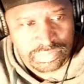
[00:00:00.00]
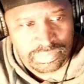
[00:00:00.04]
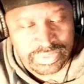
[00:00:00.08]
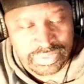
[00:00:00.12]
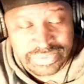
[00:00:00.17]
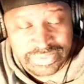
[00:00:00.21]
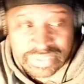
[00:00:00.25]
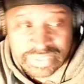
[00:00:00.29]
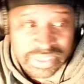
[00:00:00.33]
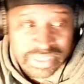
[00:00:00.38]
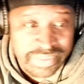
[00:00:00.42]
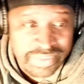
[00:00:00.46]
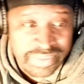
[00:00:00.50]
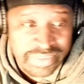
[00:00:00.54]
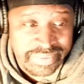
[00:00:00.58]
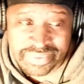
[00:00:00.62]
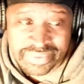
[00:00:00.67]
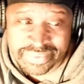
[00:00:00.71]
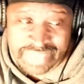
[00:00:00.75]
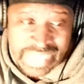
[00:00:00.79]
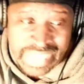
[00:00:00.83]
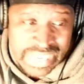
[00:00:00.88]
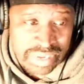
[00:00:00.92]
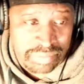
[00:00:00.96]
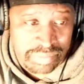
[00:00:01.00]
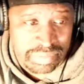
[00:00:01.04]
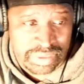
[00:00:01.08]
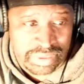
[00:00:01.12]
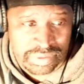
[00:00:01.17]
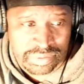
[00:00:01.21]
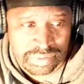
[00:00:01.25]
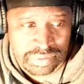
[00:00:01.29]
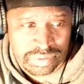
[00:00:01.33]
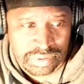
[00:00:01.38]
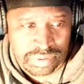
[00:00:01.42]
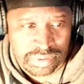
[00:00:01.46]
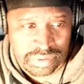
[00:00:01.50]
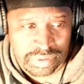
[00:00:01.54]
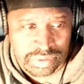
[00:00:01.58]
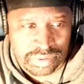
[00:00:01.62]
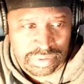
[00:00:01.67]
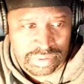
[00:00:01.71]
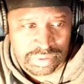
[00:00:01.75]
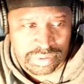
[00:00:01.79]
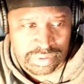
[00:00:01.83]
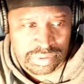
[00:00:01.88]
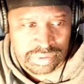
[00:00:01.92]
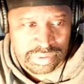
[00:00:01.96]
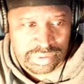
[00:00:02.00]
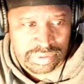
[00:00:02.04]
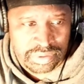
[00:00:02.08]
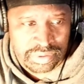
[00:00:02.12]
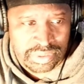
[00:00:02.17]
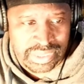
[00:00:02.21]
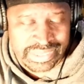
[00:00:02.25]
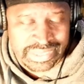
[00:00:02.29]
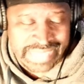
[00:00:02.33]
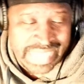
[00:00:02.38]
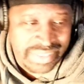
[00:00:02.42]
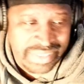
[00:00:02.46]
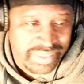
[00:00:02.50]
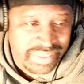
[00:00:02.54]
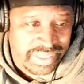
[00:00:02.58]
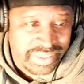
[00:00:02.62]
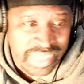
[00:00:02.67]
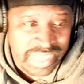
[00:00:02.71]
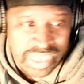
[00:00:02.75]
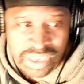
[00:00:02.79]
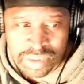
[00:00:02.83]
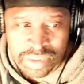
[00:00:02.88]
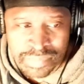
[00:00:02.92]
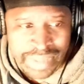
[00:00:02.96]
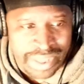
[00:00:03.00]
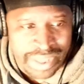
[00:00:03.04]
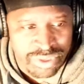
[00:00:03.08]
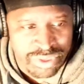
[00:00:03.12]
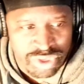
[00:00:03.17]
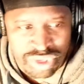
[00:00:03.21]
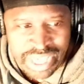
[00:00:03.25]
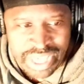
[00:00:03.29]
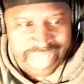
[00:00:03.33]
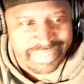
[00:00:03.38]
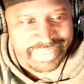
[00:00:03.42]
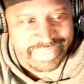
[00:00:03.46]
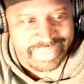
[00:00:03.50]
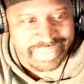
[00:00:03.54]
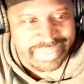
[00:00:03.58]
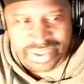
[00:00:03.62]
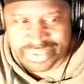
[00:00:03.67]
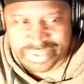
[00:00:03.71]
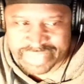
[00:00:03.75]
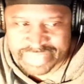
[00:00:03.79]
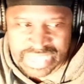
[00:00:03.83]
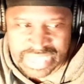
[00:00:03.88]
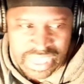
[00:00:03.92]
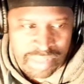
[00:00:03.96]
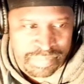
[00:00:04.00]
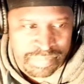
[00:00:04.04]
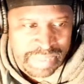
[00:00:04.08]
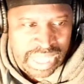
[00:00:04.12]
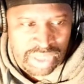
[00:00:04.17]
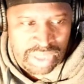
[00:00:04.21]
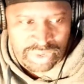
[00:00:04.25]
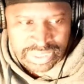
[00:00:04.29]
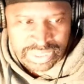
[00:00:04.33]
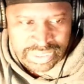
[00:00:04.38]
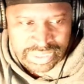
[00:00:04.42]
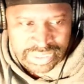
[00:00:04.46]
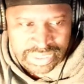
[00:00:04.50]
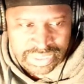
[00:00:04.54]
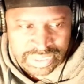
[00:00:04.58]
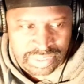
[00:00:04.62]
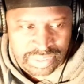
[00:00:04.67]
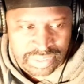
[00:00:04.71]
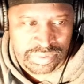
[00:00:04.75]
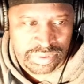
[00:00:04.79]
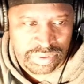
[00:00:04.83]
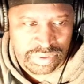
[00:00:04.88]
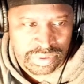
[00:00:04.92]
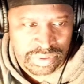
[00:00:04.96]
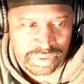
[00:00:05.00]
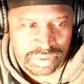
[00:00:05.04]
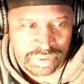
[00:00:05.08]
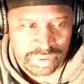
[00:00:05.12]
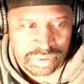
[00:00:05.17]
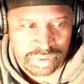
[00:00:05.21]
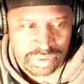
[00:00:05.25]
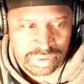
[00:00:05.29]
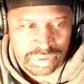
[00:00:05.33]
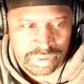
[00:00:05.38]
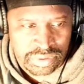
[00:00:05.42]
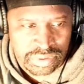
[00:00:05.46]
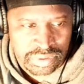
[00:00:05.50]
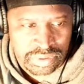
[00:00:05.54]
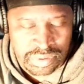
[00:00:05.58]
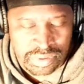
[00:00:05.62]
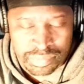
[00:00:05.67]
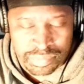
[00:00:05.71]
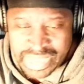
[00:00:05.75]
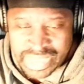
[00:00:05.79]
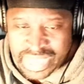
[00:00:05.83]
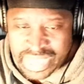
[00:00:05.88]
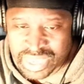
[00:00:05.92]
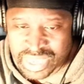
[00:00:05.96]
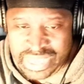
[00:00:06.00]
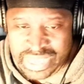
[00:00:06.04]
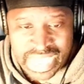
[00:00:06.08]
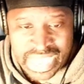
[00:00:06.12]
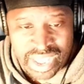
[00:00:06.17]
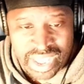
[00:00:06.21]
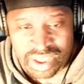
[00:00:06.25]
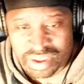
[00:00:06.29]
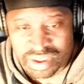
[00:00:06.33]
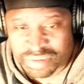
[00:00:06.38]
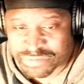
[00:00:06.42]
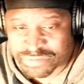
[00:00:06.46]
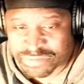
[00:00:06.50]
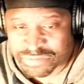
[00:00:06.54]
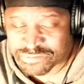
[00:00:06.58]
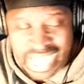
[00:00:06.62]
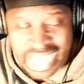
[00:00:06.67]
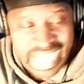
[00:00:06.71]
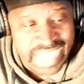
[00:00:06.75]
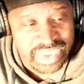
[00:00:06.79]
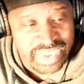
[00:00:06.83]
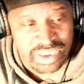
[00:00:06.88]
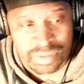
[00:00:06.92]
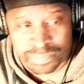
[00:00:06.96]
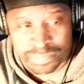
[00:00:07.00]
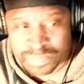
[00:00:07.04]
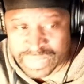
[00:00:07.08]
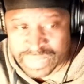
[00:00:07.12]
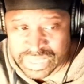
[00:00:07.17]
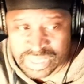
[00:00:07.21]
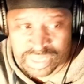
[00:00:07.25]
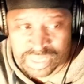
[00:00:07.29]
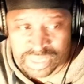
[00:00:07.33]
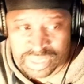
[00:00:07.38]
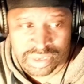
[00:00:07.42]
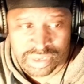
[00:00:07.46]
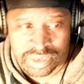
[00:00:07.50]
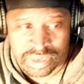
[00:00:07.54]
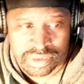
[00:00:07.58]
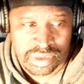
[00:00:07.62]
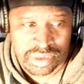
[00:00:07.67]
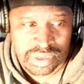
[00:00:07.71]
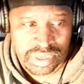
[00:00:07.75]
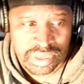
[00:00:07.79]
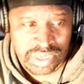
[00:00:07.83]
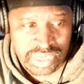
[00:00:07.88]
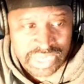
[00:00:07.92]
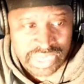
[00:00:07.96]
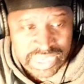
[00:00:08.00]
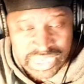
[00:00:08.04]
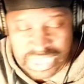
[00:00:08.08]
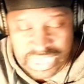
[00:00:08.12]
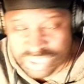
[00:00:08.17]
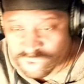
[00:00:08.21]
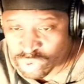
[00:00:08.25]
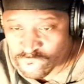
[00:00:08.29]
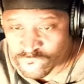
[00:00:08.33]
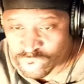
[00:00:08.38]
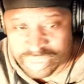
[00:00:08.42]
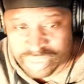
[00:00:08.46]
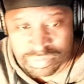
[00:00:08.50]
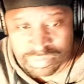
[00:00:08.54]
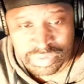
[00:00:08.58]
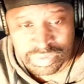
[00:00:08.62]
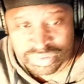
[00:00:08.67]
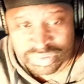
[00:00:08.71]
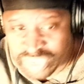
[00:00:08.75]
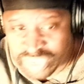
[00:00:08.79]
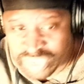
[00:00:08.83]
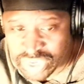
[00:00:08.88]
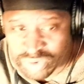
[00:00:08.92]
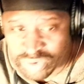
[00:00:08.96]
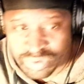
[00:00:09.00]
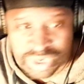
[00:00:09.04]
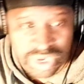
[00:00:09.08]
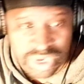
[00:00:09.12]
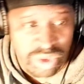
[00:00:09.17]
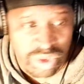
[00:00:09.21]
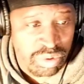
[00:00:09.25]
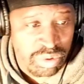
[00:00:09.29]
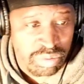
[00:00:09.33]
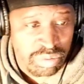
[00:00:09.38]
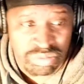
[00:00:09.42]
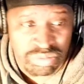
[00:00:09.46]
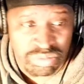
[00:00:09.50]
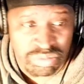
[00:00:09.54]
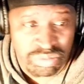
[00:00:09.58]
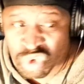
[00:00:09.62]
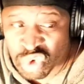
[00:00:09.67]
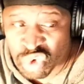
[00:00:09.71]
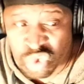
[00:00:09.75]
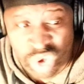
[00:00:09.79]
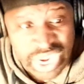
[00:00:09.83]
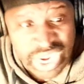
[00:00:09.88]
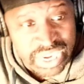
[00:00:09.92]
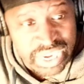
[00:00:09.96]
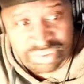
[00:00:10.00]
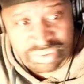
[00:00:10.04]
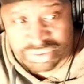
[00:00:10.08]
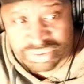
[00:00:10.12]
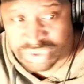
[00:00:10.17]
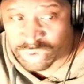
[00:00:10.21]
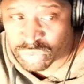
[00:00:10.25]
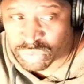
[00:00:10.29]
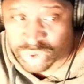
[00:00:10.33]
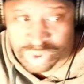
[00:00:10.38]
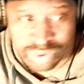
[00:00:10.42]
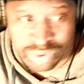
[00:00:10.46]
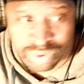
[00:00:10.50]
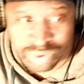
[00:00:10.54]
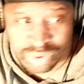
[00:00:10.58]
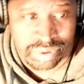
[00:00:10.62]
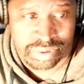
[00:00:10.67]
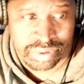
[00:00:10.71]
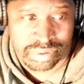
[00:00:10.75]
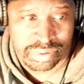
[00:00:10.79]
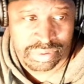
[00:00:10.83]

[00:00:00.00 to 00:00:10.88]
This is entertainment. And that's the thing about Chess I could say about him. The man got a fire pen. He get through his material, crazy work.